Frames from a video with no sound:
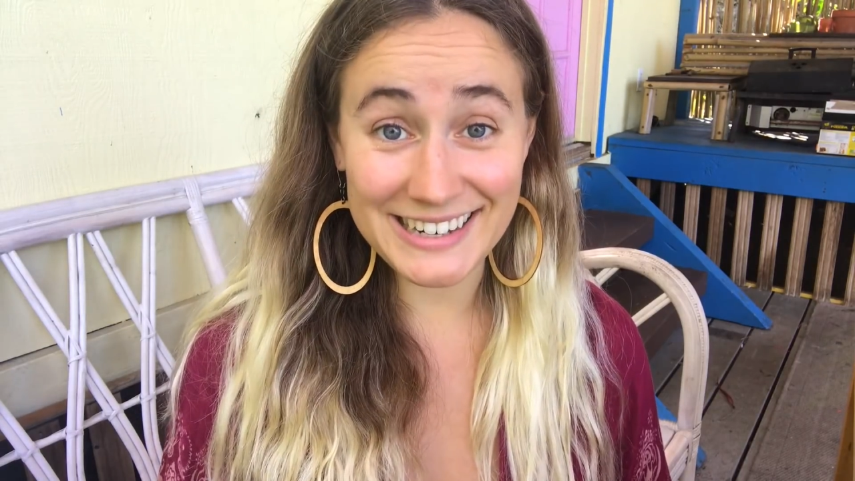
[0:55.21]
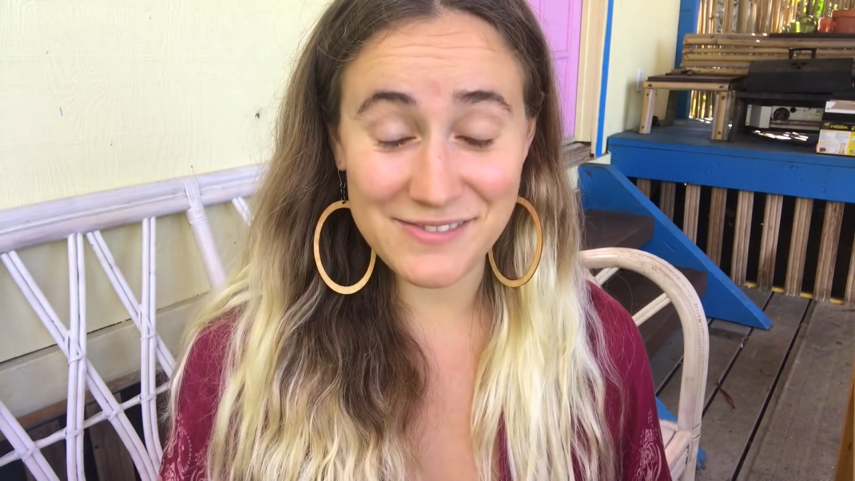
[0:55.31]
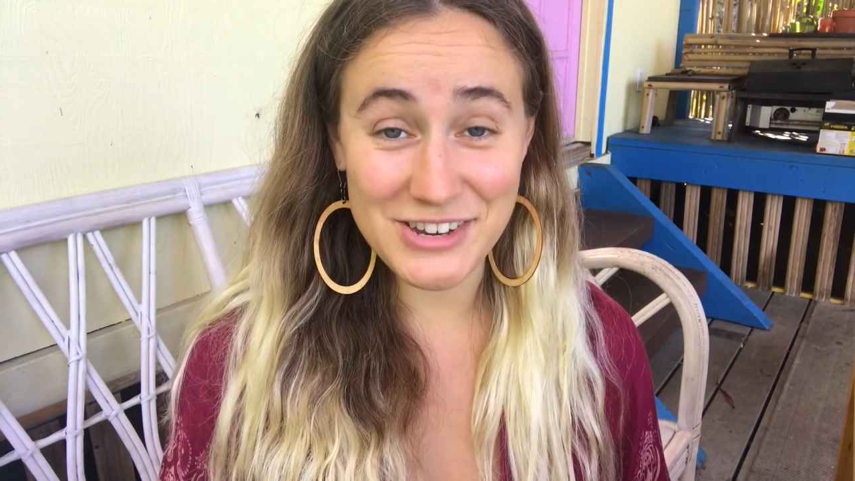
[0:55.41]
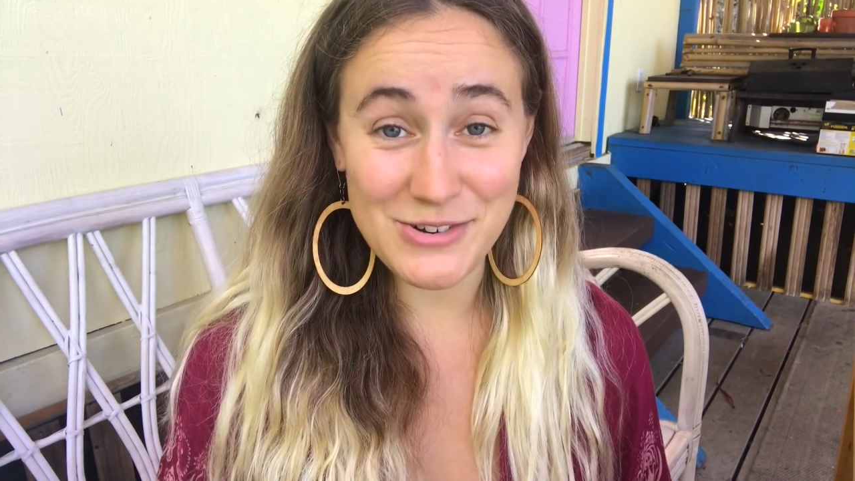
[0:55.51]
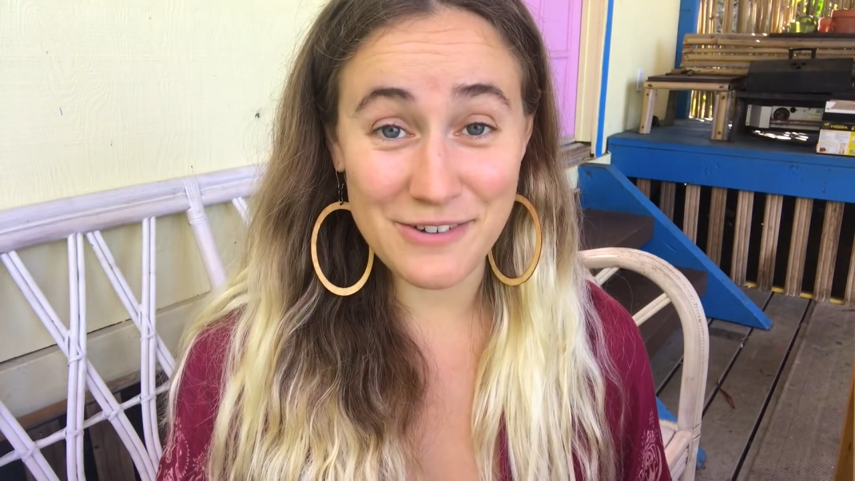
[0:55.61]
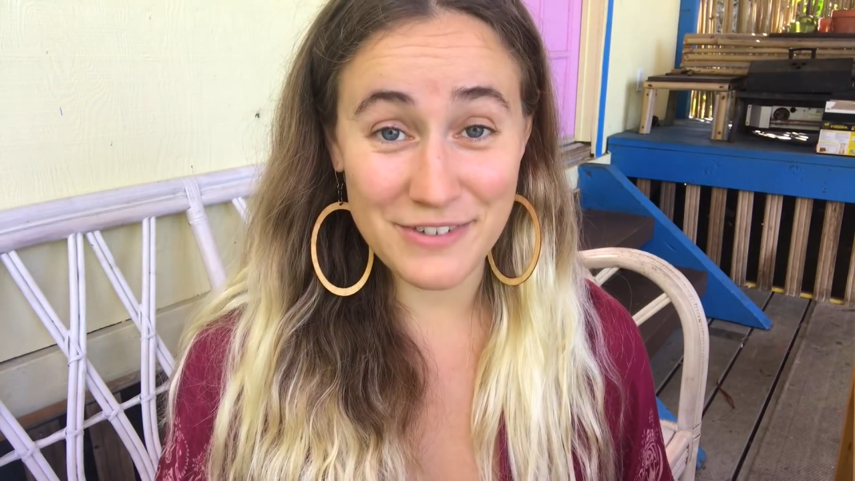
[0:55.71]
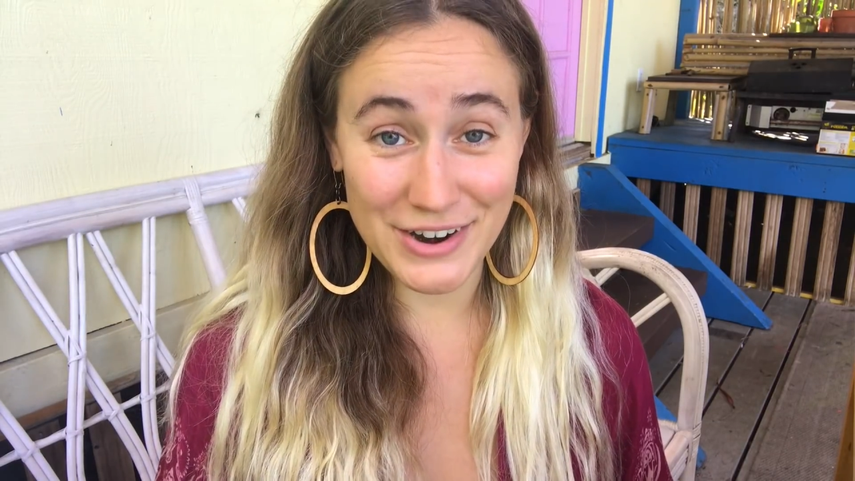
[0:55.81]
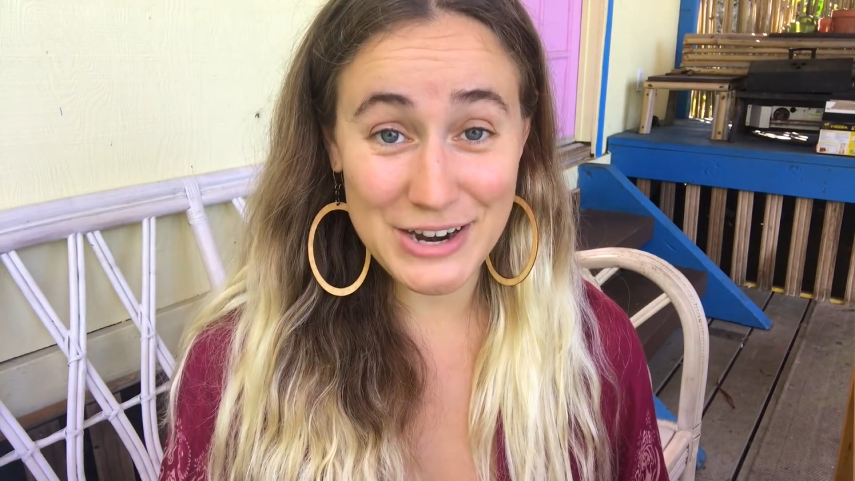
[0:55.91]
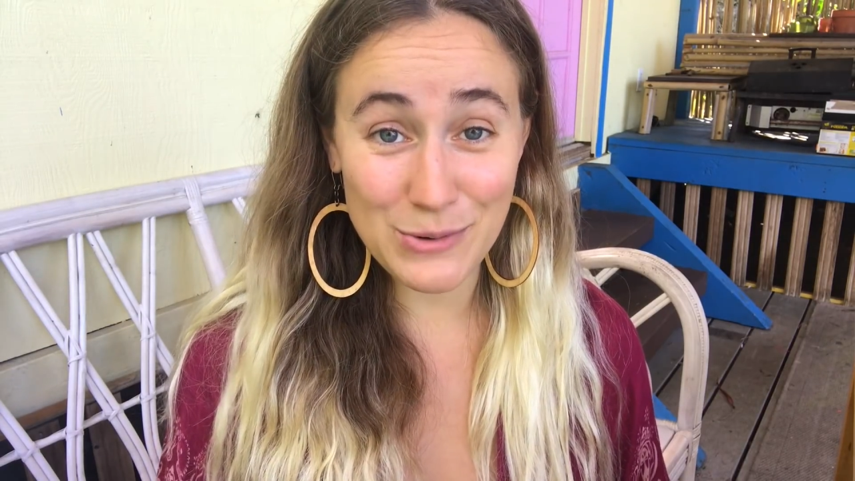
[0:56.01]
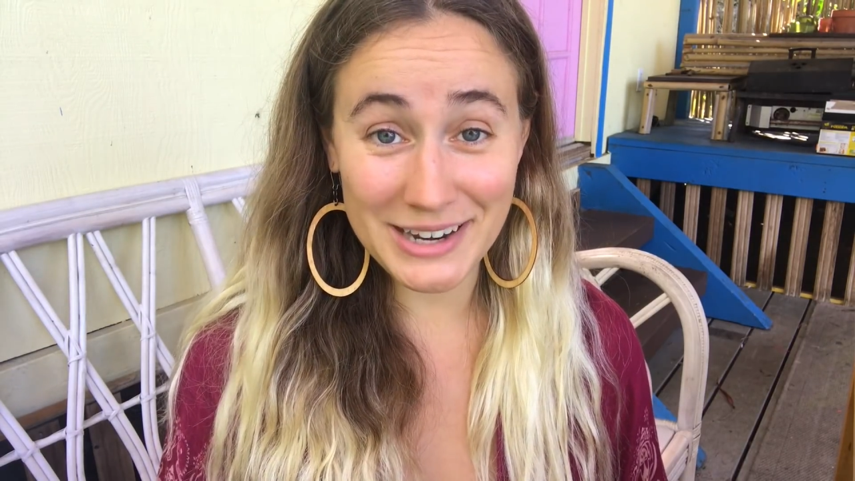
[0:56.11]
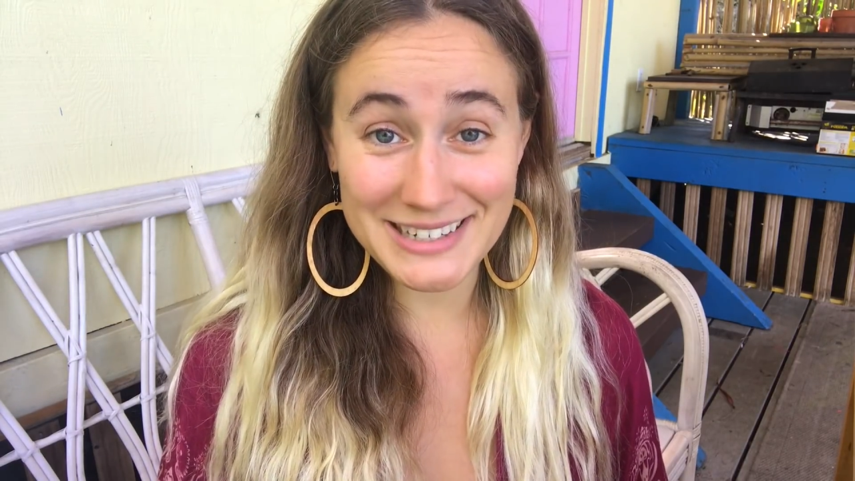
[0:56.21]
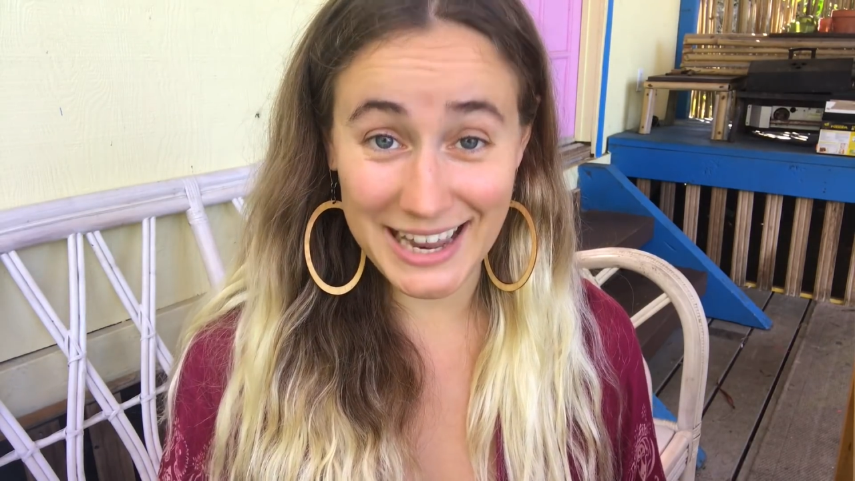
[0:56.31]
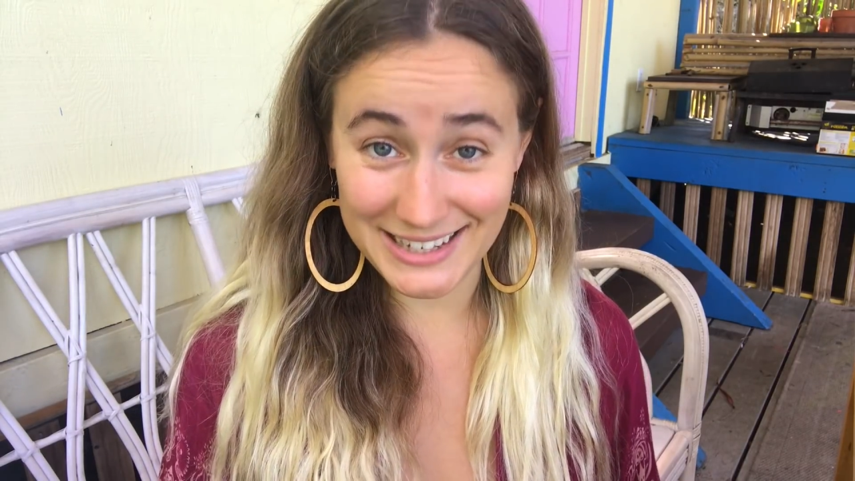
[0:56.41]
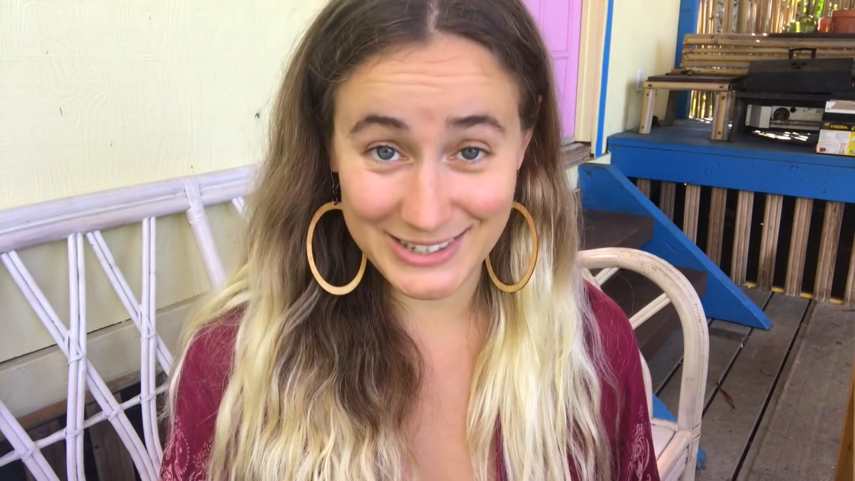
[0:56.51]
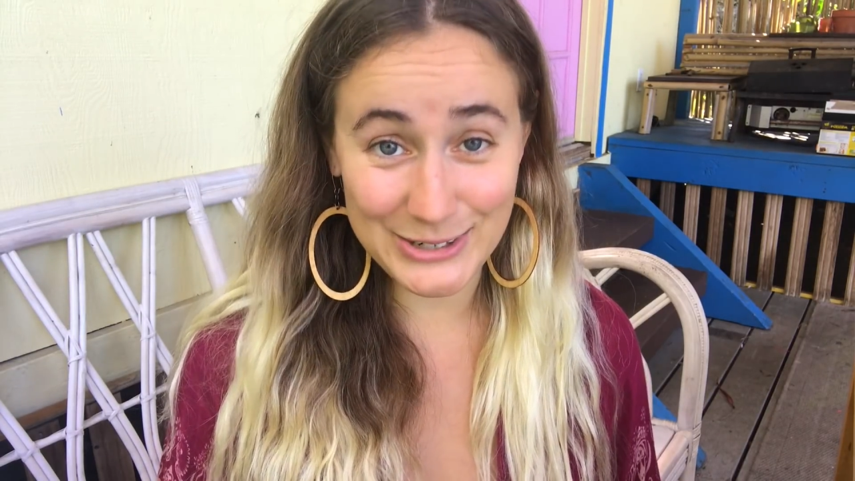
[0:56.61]
and give you a very quick
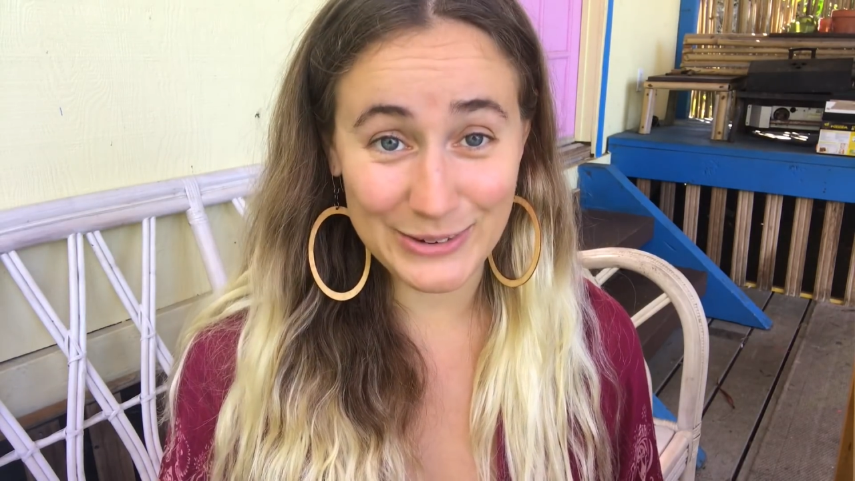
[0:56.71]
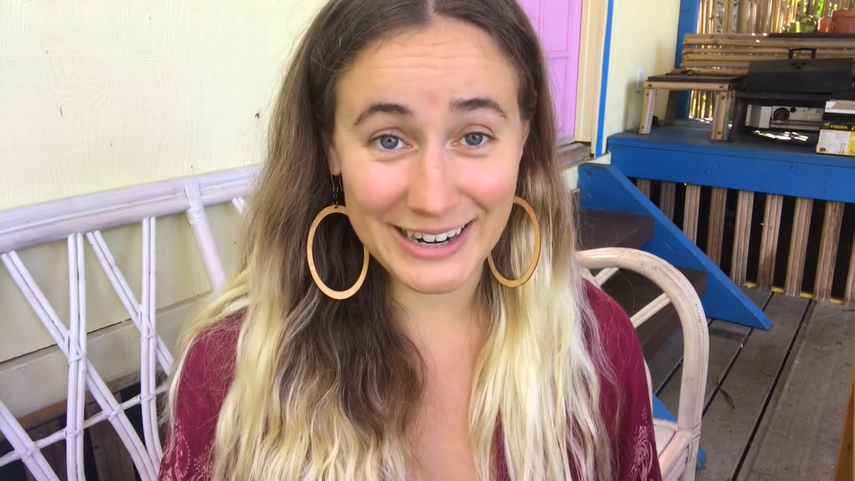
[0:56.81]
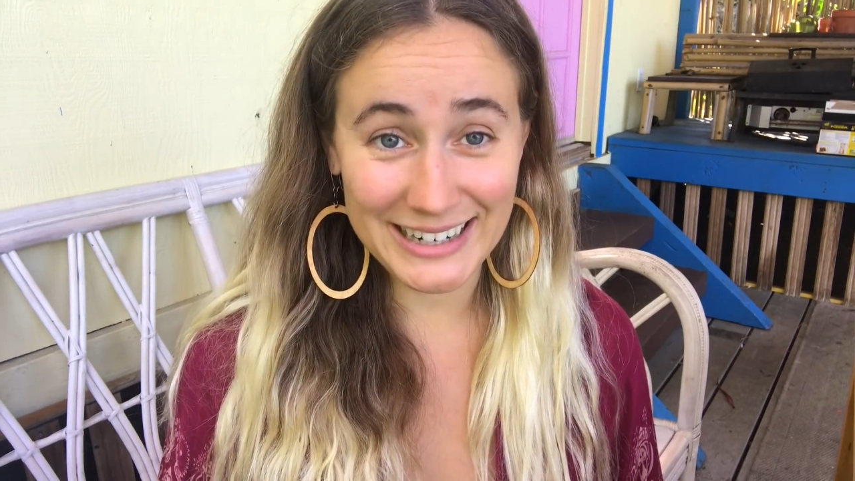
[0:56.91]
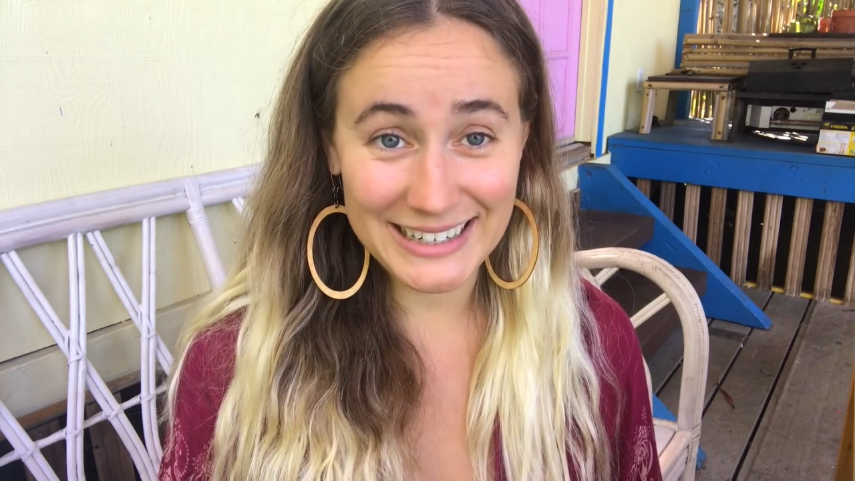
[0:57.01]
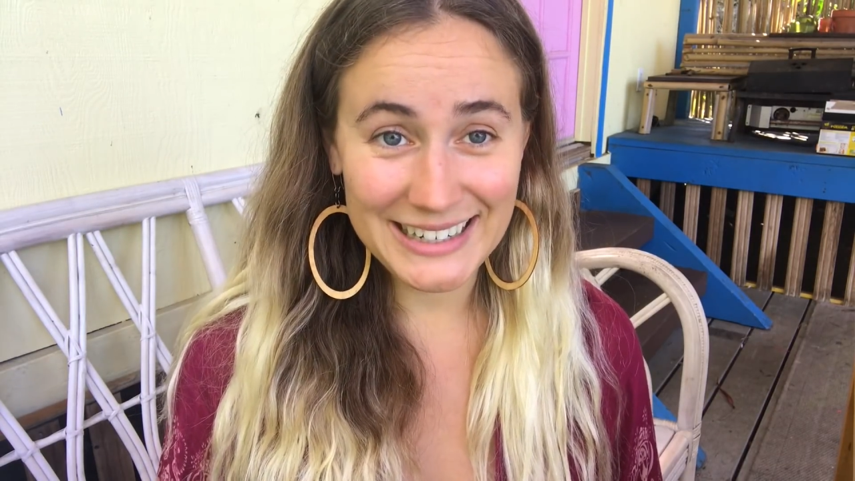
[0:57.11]
tent tour.